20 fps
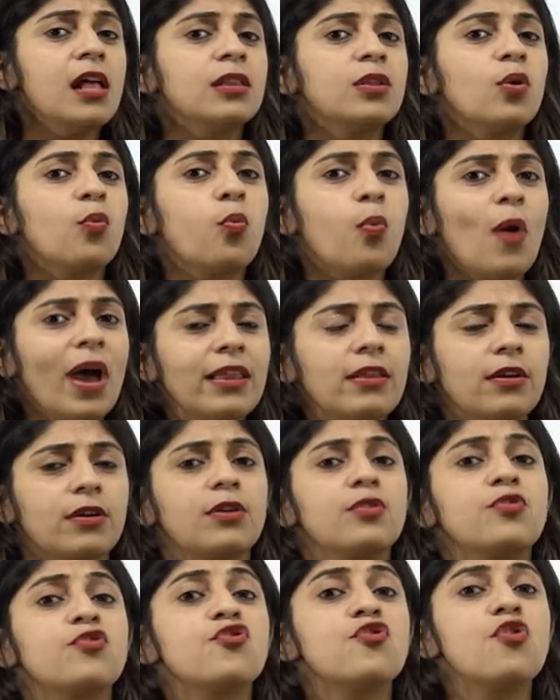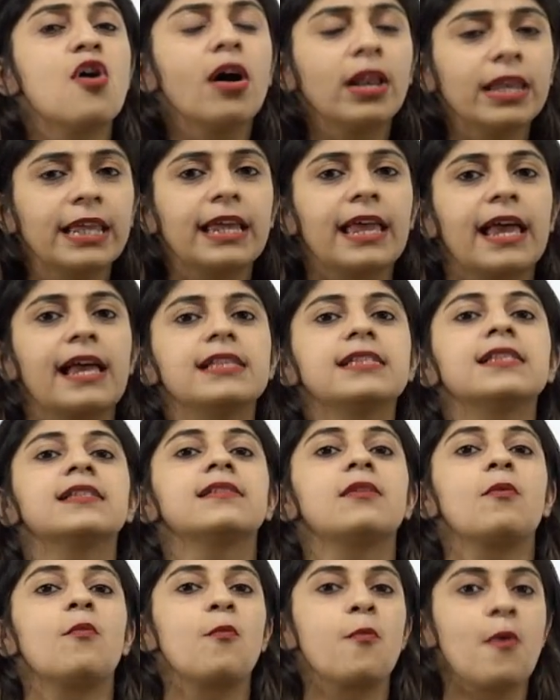the weather really
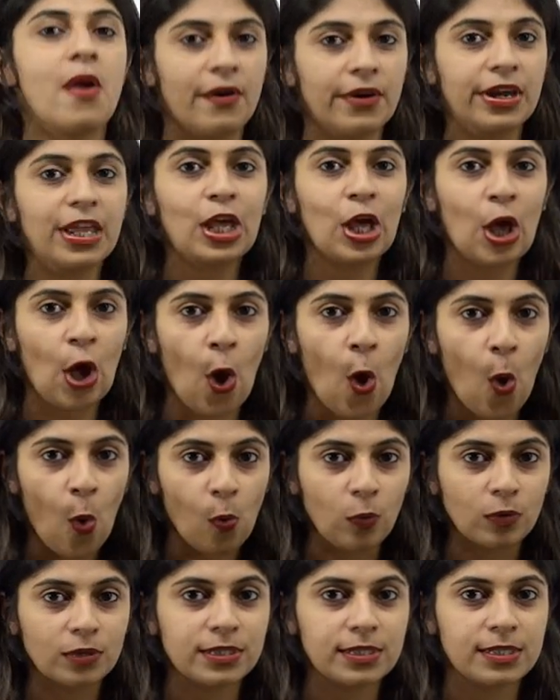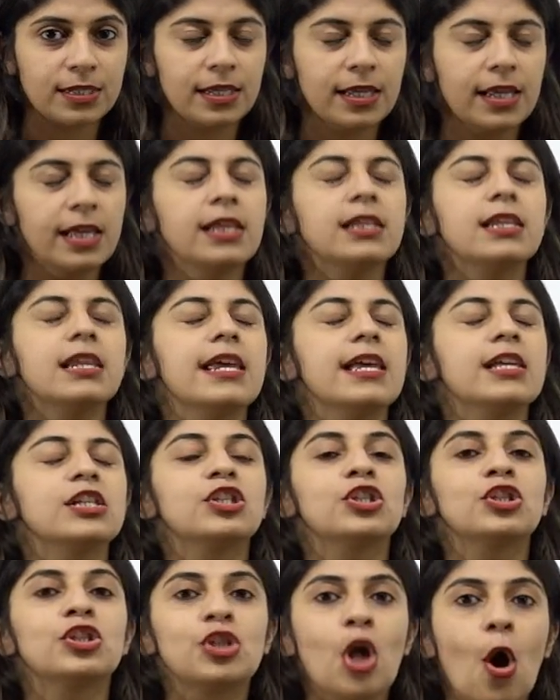gets very cold. It
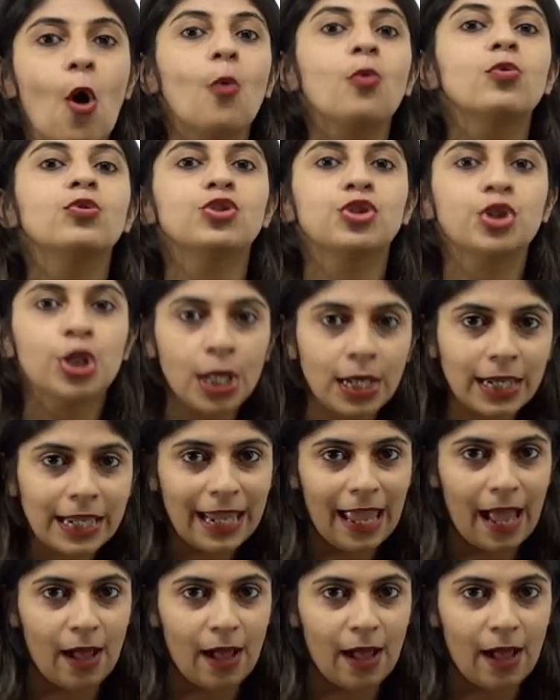is so chilly